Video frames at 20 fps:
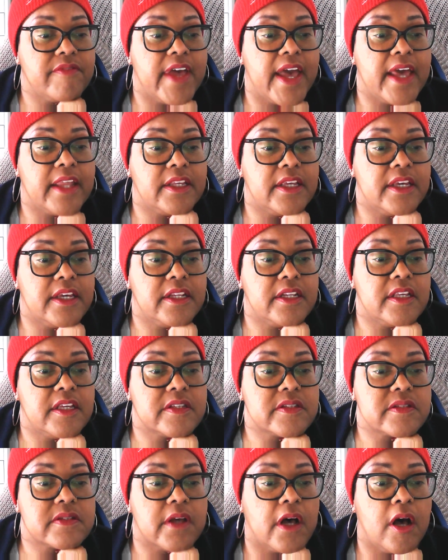and it
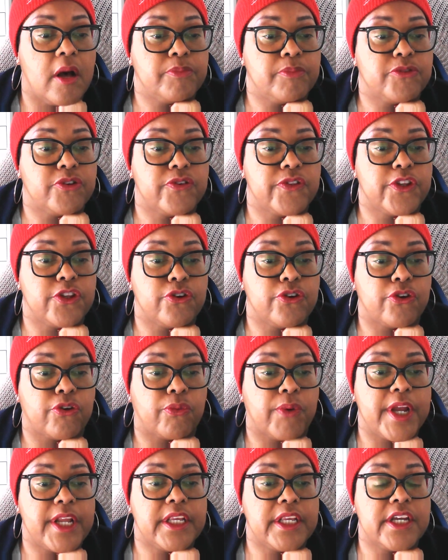is up to the
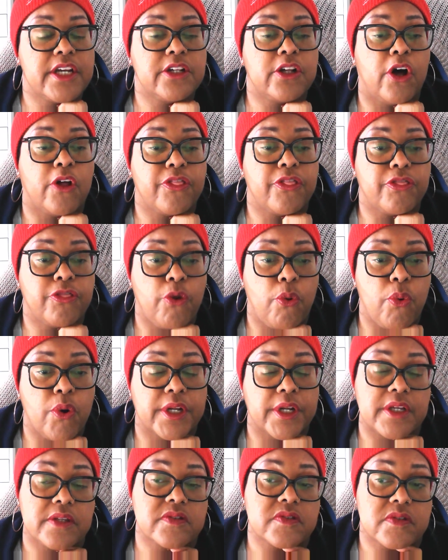Ukrainian
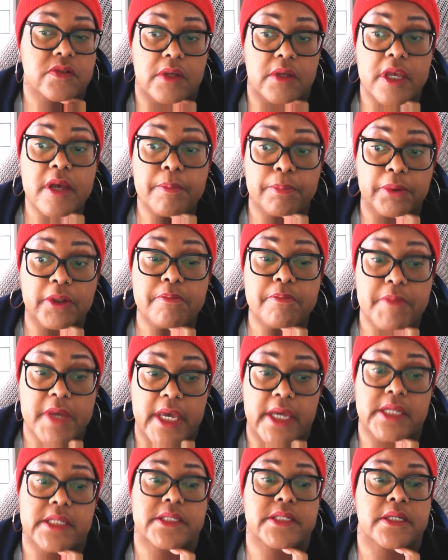authorities to
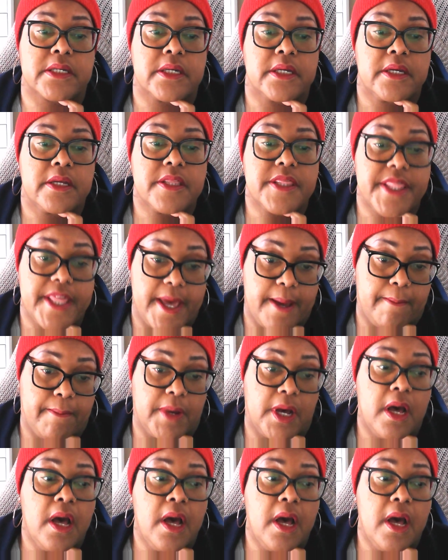implement them.